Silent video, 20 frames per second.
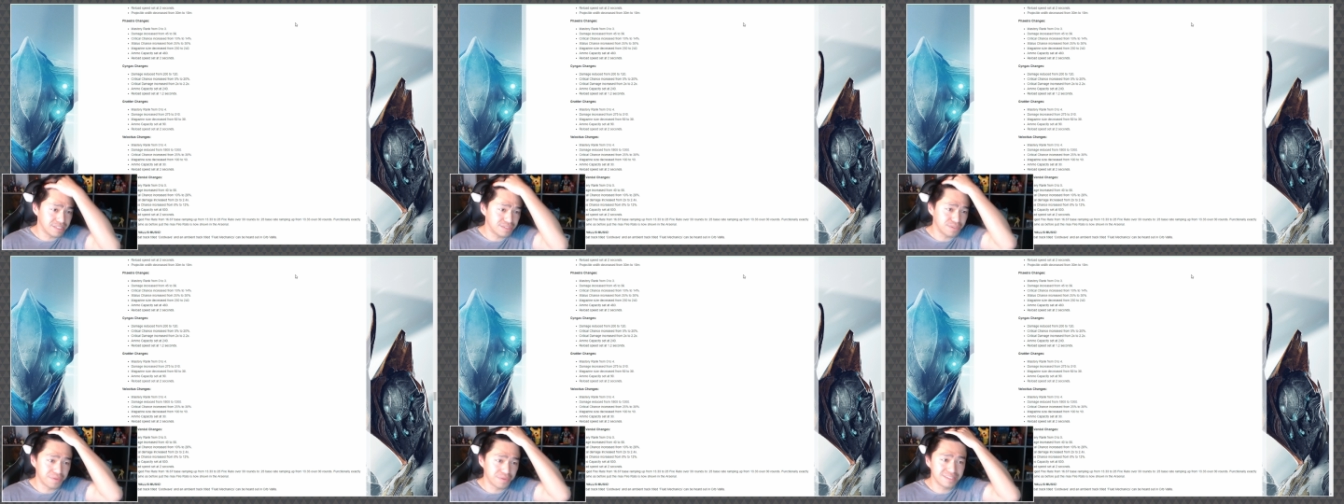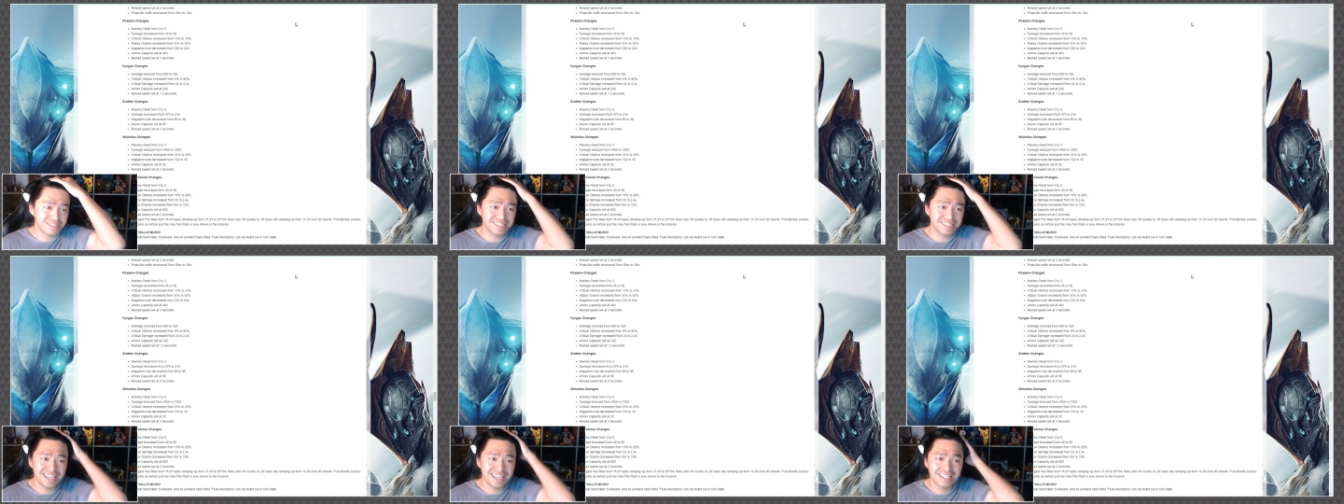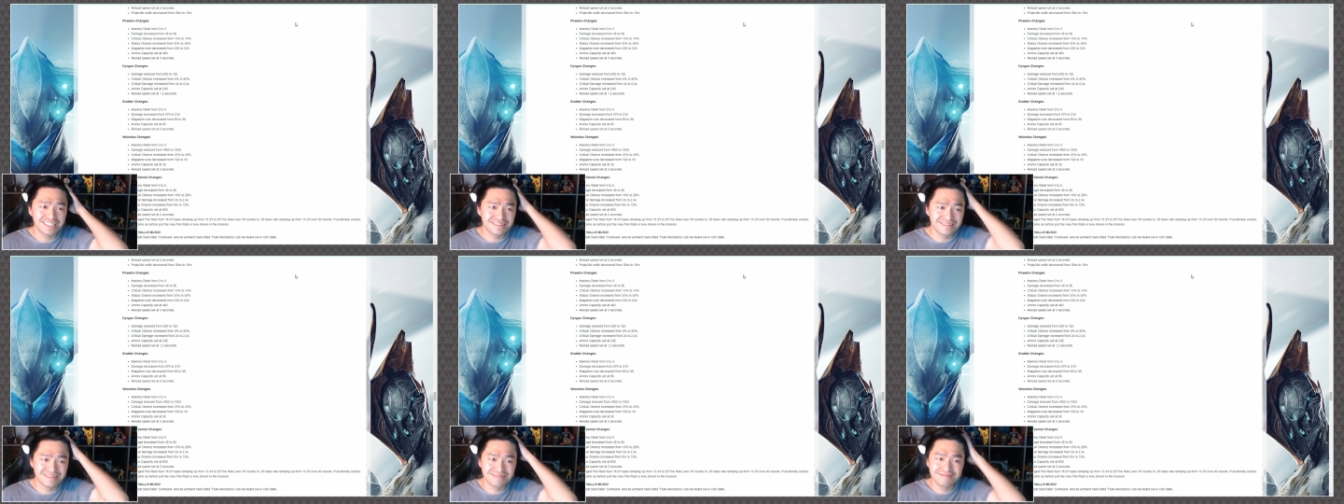so to see
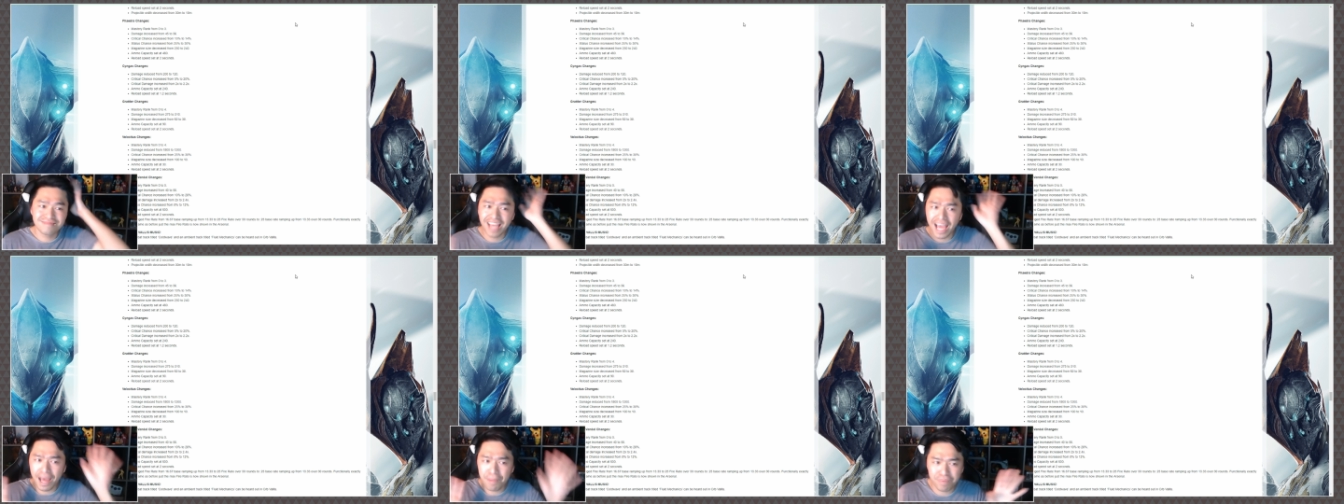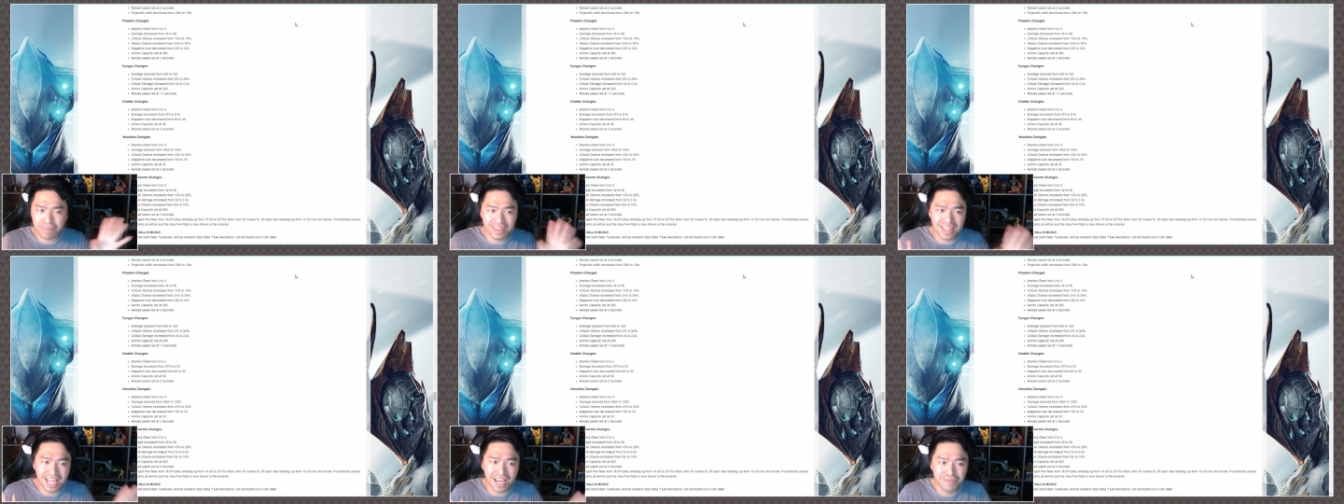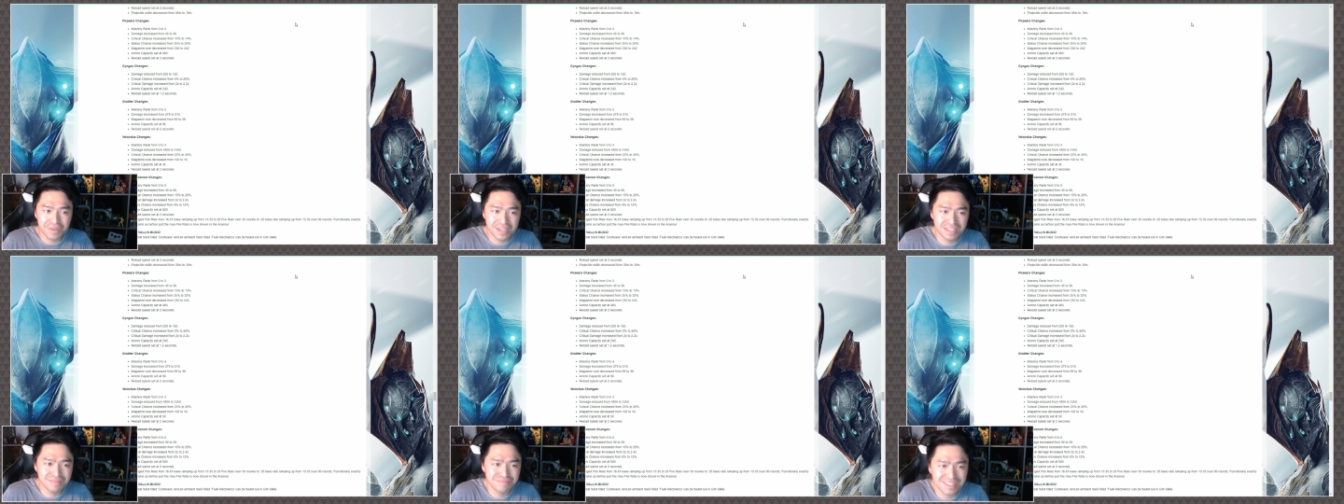it happen
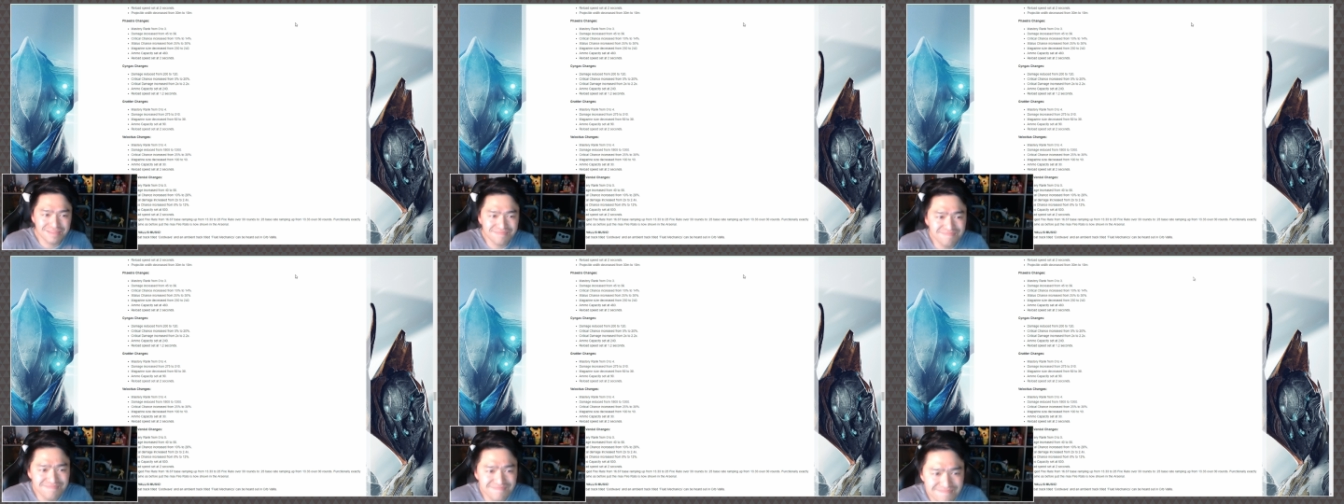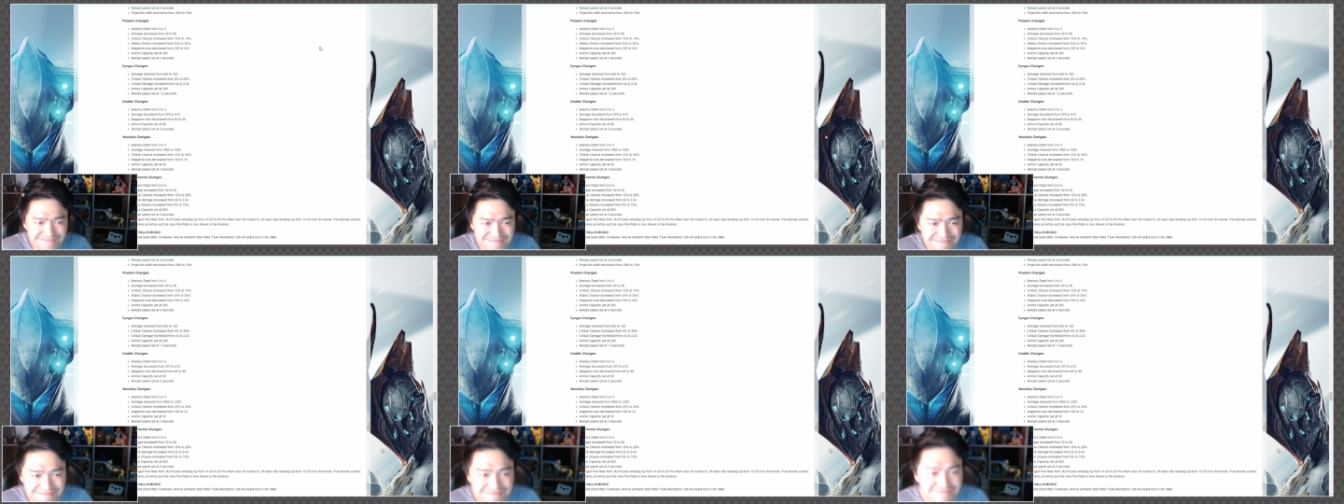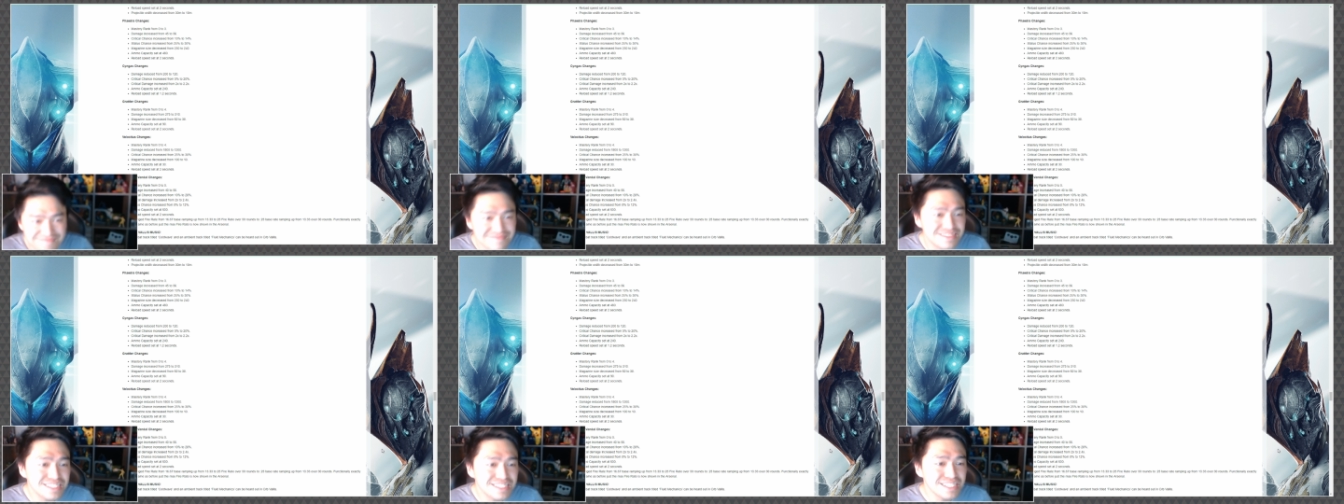that way, I'm like,
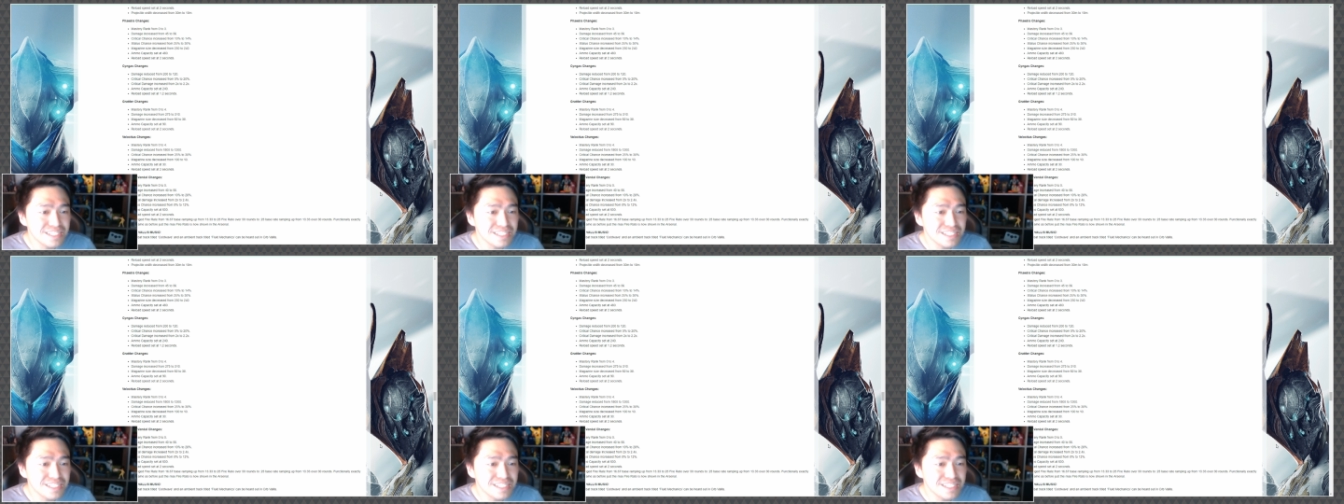hmm...